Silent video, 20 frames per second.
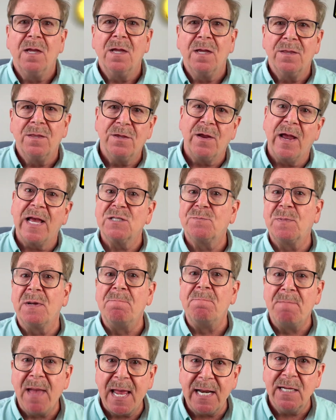There has
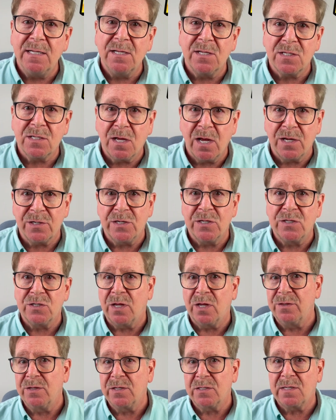been many discussions
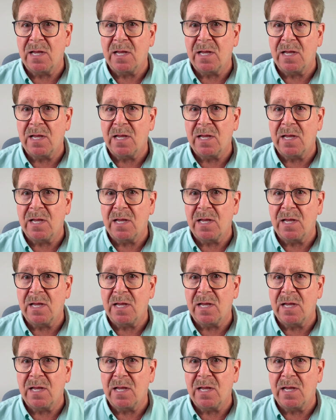on this